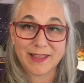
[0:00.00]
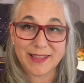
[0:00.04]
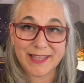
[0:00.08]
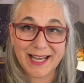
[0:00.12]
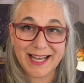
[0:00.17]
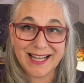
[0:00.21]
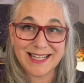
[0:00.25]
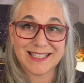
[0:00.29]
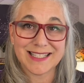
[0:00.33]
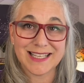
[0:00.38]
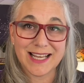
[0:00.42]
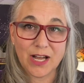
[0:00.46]

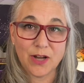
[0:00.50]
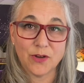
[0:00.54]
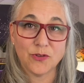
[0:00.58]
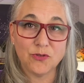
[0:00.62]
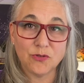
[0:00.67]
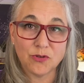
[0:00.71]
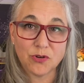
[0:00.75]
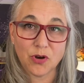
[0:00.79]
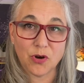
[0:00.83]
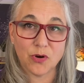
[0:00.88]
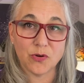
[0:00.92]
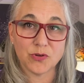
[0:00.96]
That's how
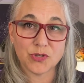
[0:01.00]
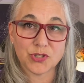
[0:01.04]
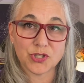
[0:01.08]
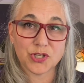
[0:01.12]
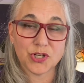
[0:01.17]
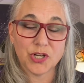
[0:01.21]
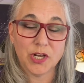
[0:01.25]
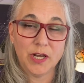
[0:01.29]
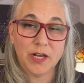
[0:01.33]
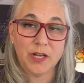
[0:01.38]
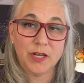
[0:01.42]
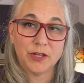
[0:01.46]
you
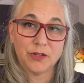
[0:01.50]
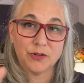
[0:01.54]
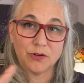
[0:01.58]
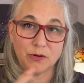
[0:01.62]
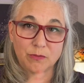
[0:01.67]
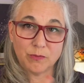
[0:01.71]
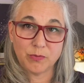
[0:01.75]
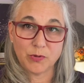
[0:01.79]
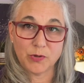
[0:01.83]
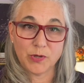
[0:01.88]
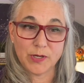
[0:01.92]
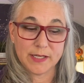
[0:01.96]
coach your
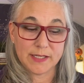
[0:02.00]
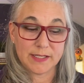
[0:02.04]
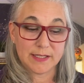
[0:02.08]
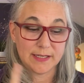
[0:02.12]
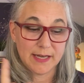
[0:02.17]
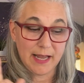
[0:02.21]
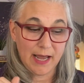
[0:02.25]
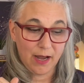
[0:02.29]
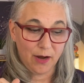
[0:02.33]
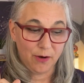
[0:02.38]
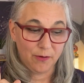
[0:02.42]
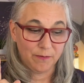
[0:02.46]
employees.
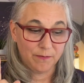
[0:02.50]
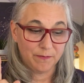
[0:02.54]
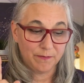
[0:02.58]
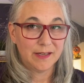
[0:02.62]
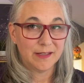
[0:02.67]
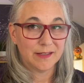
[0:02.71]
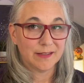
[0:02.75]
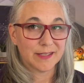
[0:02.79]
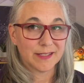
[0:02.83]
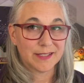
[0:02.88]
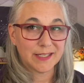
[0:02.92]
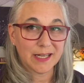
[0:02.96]
Now,
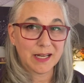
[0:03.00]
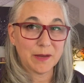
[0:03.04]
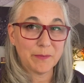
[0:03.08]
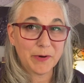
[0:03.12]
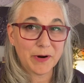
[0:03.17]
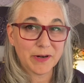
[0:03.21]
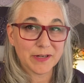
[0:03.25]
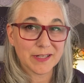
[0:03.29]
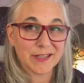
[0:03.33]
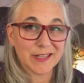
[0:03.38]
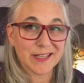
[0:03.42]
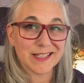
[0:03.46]
the second
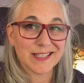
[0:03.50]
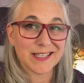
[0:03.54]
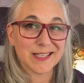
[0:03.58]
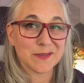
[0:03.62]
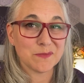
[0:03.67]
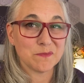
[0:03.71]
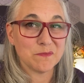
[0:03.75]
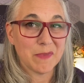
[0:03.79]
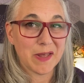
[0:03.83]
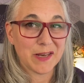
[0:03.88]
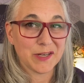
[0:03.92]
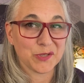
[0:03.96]
part to this is
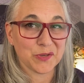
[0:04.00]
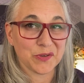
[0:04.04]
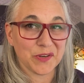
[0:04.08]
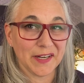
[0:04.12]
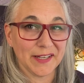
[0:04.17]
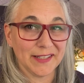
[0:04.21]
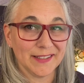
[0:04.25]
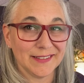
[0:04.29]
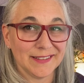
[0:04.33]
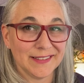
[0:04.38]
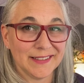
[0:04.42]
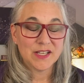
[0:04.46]

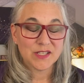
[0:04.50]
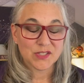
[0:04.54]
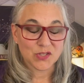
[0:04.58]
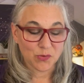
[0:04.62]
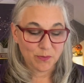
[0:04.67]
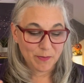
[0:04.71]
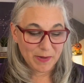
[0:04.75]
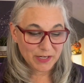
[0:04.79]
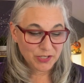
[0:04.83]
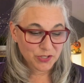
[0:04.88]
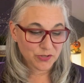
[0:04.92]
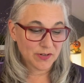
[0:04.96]
mentoring. So,
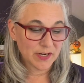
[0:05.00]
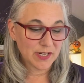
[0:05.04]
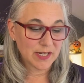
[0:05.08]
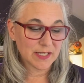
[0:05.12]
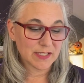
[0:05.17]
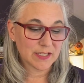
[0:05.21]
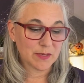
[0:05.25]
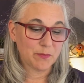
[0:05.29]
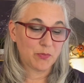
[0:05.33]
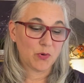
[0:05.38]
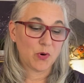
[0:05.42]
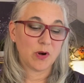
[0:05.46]
mentoring
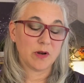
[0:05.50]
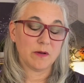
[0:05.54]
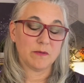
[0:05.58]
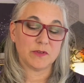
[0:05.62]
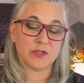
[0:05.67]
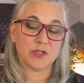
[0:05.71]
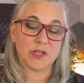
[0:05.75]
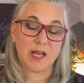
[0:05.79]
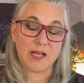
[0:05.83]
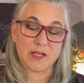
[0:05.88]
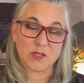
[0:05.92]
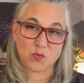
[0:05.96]
is
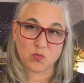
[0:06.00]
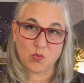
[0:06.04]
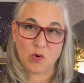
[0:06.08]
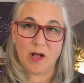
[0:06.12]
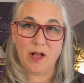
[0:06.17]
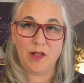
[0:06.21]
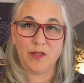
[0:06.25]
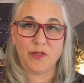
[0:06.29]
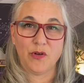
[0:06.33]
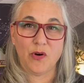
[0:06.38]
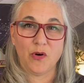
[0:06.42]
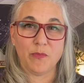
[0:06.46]
important as
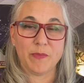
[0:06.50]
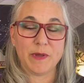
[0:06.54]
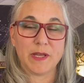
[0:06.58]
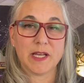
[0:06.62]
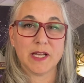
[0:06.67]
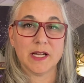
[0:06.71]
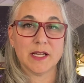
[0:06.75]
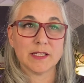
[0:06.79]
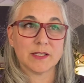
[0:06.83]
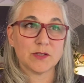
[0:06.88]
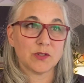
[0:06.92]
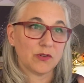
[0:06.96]
well, though,
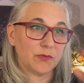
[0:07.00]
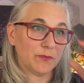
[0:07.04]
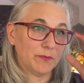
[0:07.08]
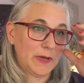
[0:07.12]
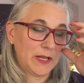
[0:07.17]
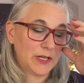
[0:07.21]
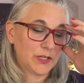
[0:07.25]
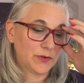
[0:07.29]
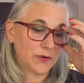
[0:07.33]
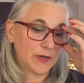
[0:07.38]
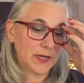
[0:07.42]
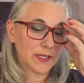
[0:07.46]
because
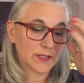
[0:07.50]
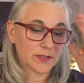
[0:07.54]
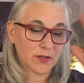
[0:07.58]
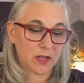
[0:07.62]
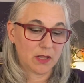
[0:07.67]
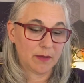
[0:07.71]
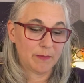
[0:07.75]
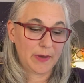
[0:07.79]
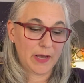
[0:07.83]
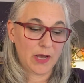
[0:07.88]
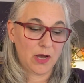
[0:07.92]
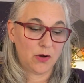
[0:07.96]
mentoring is
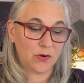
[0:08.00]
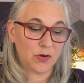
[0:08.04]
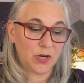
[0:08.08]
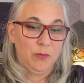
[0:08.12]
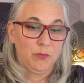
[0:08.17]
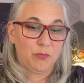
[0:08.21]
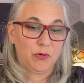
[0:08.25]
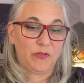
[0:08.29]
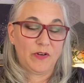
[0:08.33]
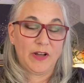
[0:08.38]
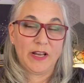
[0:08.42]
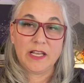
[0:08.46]
all about
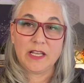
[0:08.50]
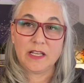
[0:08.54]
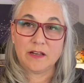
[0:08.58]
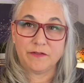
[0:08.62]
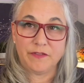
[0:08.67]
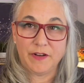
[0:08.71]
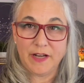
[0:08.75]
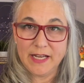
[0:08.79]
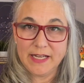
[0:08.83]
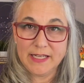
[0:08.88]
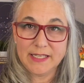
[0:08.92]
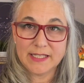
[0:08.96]
providing
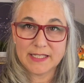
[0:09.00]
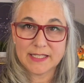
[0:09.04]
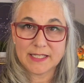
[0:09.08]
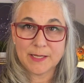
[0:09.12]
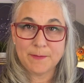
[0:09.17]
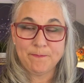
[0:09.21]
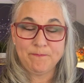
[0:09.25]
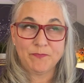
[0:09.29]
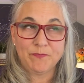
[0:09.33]
advice